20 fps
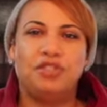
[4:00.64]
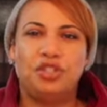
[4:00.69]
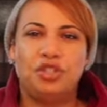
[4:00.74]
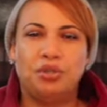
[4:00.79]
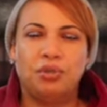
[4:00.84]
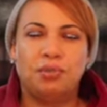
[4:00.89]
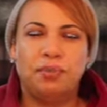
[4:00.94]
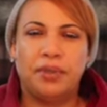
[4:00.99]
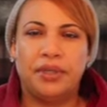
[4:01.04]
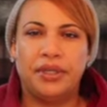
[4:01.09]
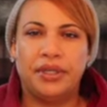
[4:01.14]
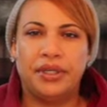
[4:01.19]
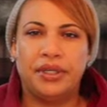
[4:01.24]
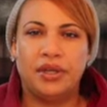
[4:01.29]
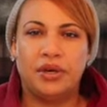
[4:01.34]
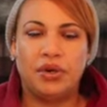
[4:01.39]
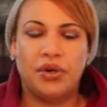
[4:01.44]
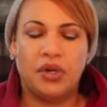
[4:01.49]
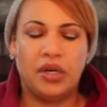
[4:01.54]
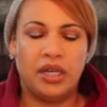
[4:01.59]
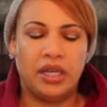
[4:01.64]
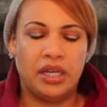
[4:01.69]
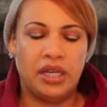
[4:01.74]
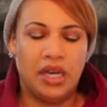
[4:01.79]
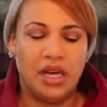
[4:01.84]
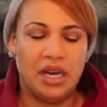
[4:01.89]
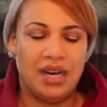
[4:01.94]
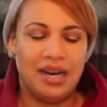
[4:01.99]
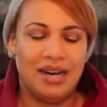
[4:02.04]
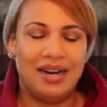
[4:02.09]
to put on
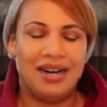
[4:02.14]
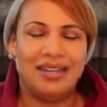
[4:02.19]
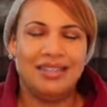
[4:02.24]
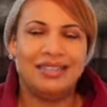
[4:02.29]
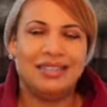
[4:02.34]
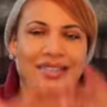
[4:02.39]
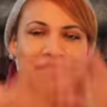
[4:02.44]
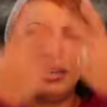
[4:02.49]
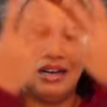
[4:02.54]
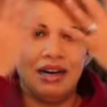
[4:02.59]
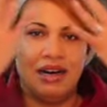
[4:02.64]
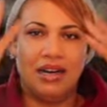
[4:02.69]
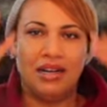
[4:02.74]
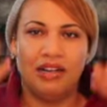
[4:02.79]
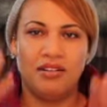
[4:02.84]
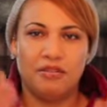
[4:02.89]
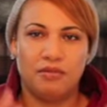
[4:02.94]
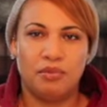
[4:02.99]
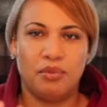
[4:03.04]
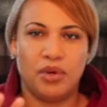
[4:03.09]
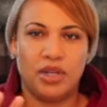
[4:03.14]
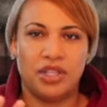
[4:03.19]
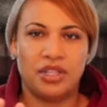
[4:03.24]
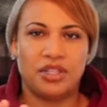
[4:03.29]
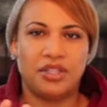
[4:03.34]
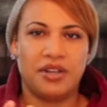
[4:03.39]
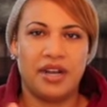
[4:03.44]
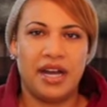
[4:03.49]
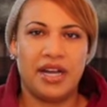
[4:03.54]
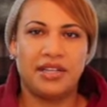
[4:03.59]
a ton of
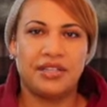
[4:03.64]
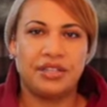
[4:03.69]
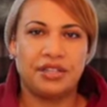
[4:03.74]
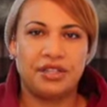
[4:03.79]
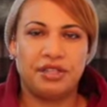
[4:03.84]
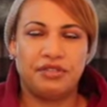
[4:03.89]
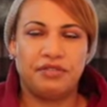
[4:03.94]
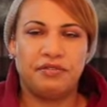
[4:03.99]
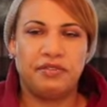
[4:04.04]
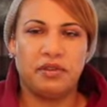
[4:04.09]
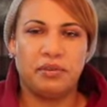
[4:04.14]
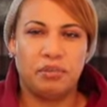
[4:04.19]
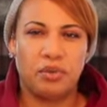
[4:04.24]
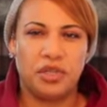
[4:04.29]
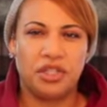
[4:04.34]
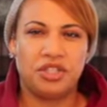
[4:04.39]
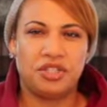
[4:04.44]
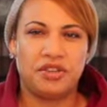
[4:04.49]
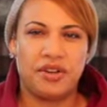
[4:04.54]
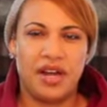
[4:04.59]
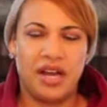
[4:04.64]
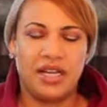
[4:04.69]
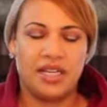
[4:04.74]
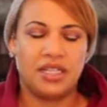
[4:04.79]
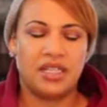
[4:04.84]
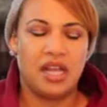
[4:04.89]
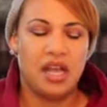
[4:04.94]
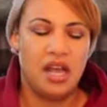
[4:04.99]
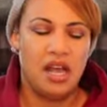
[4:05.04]
moisturizer to feel moisturized.